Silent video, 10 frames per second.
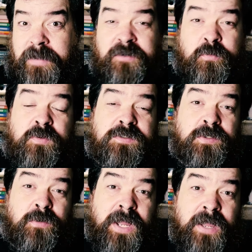and you
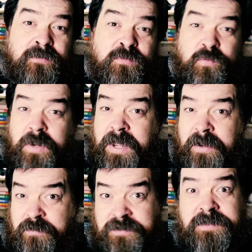also have
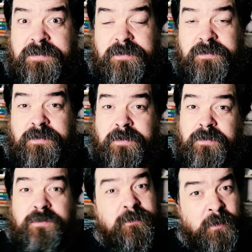a resistance
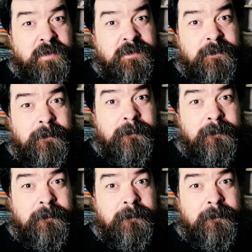to poison.